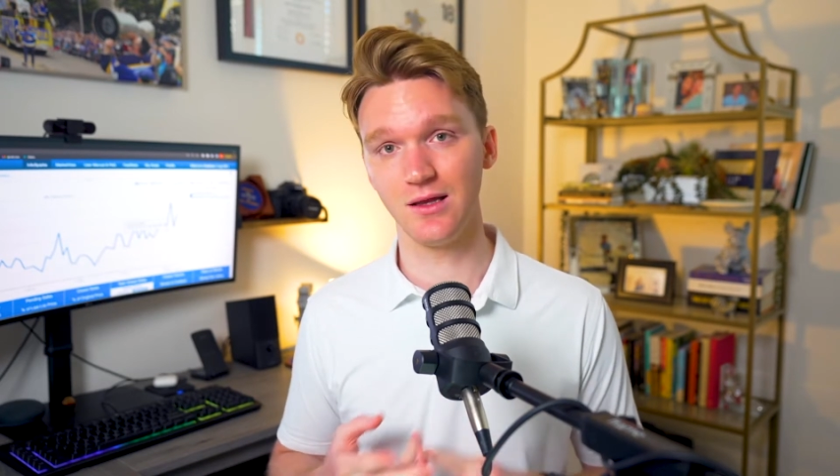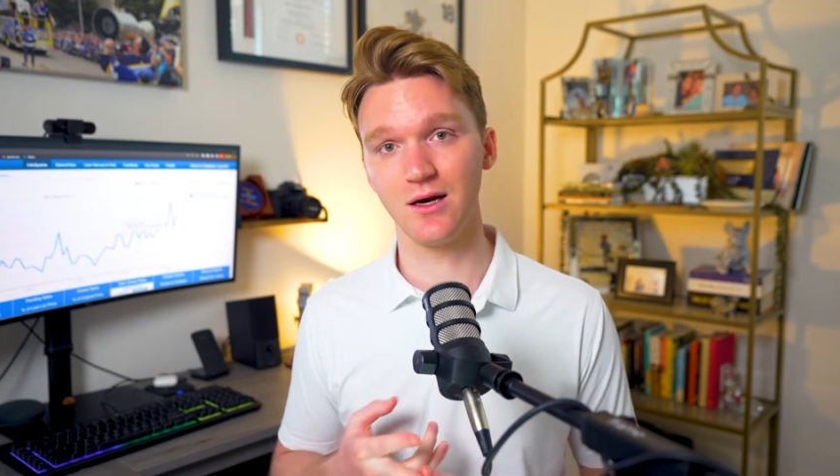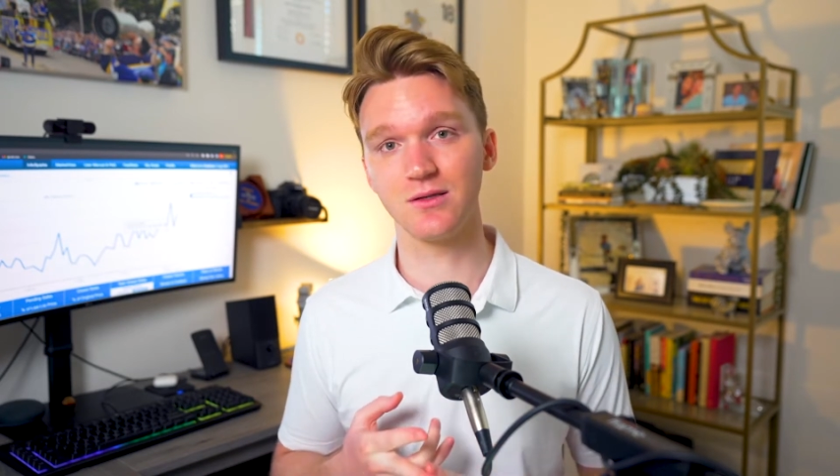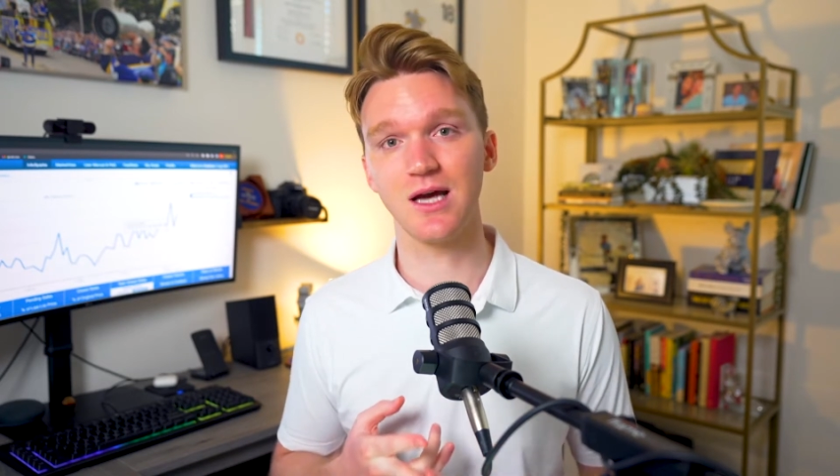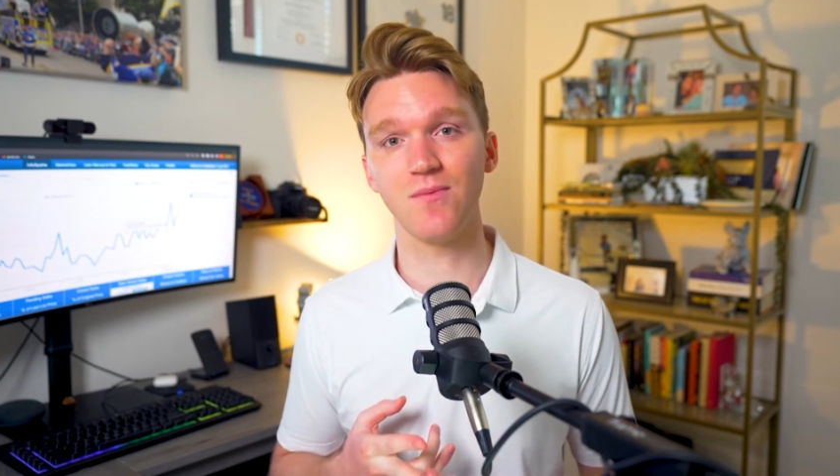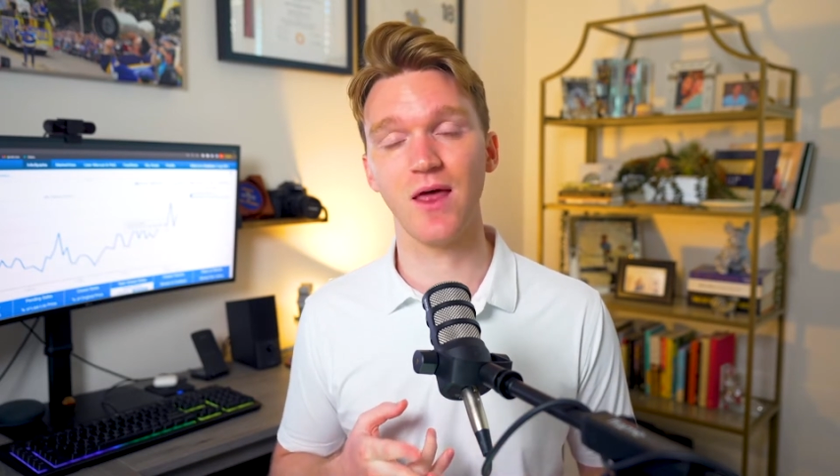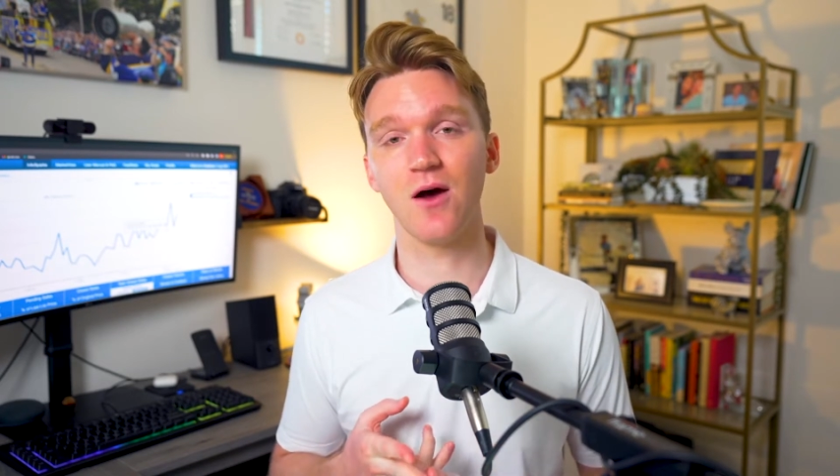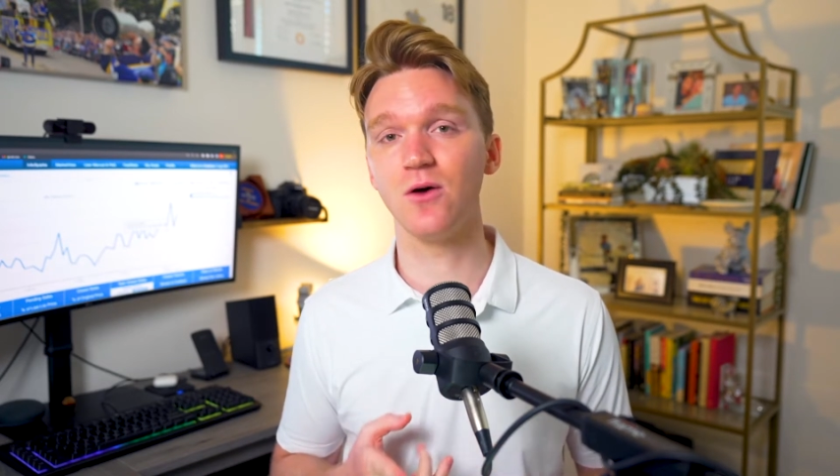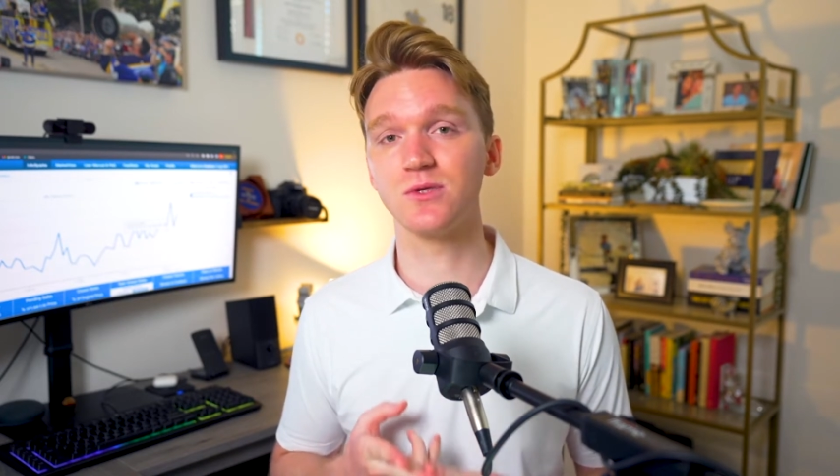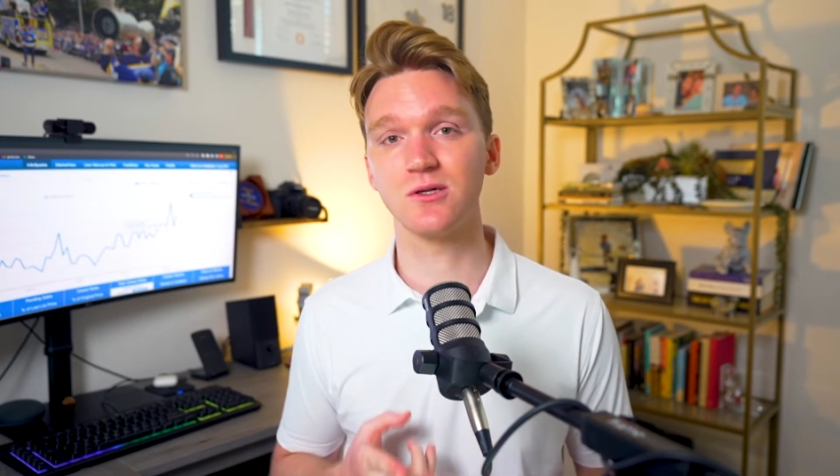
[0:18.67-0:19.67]
And then on top of
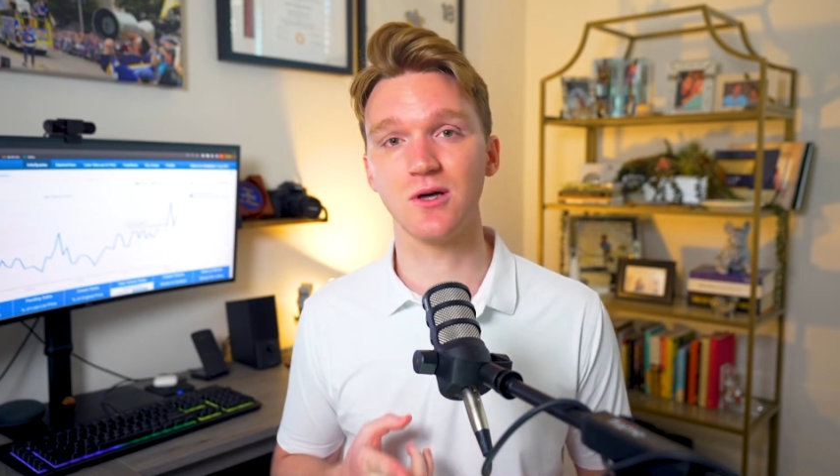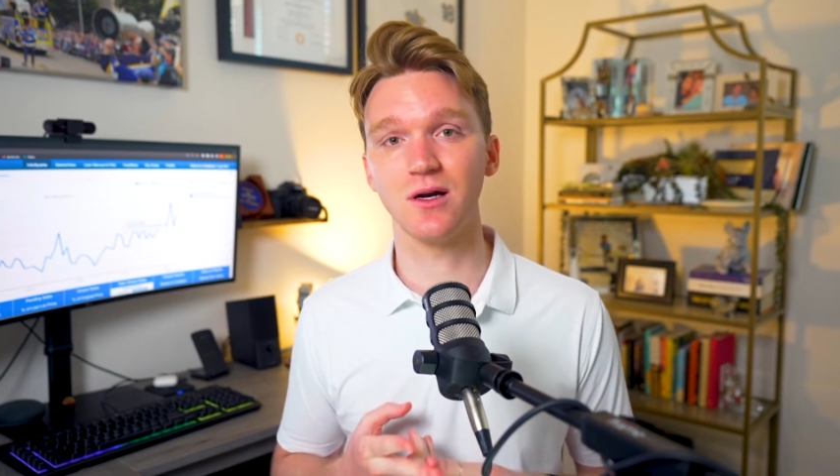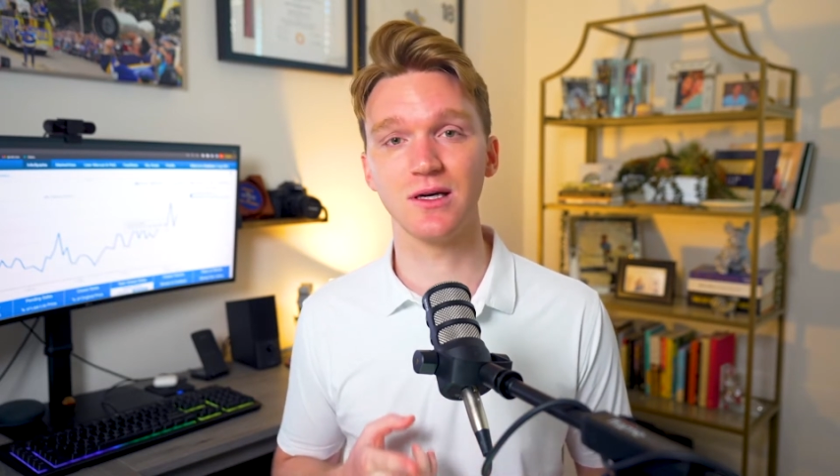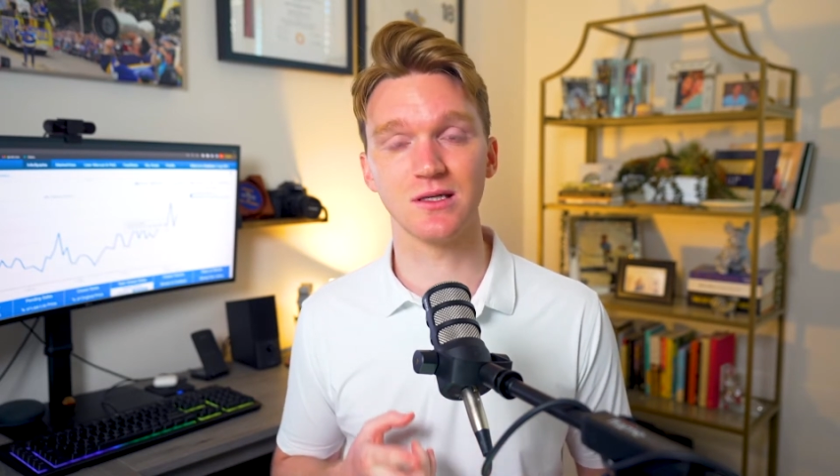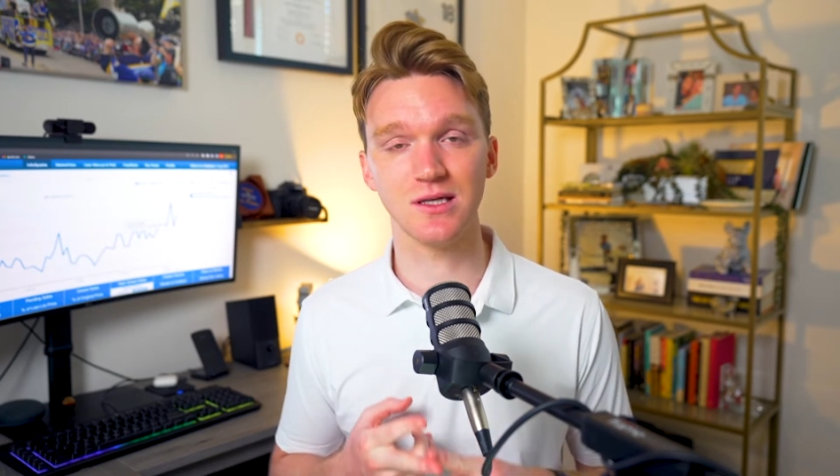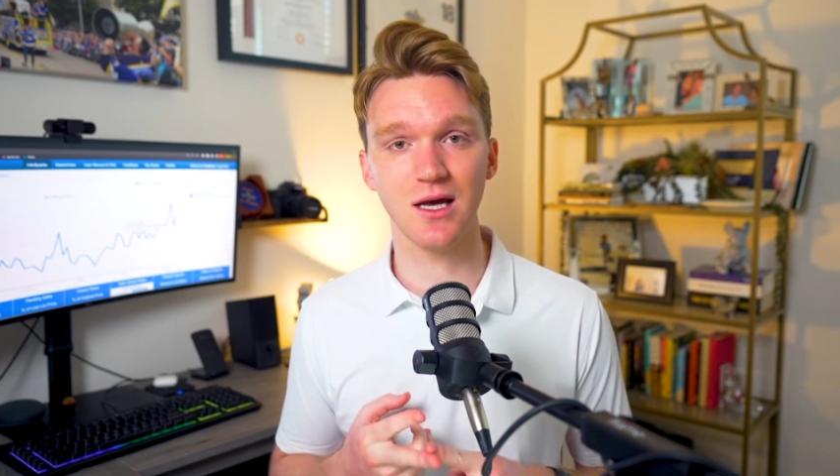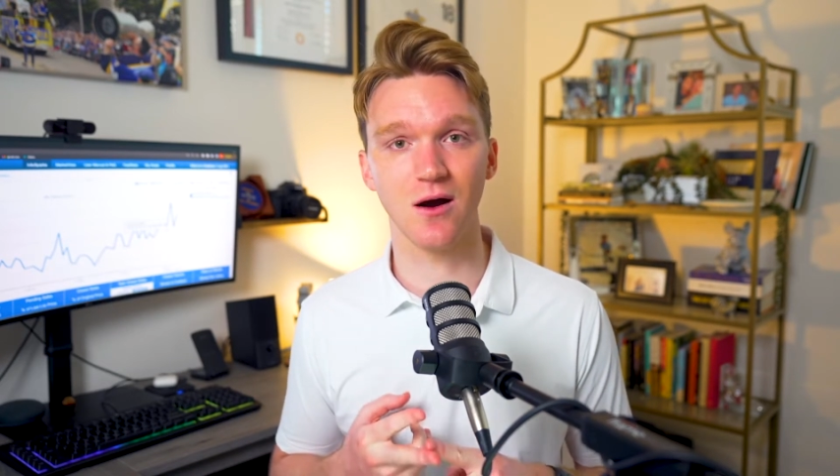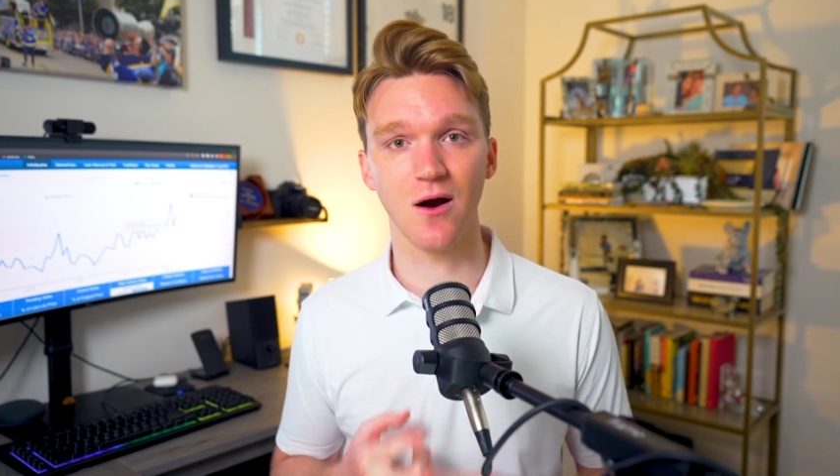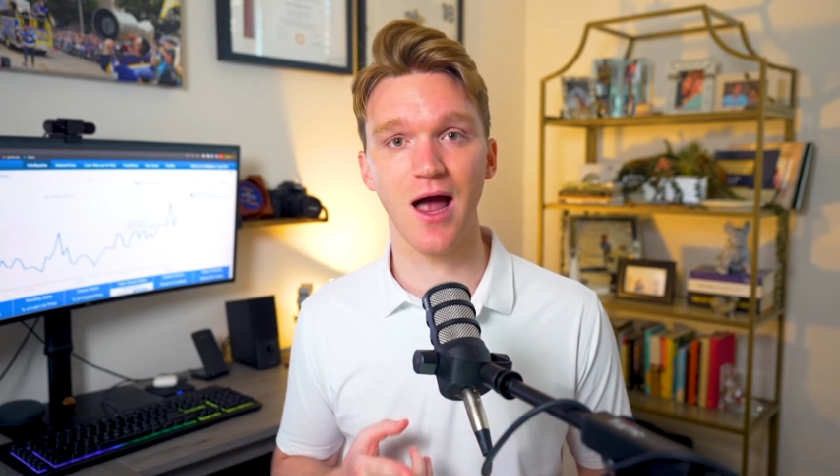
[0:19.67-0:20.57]
that, homes are starting to sit.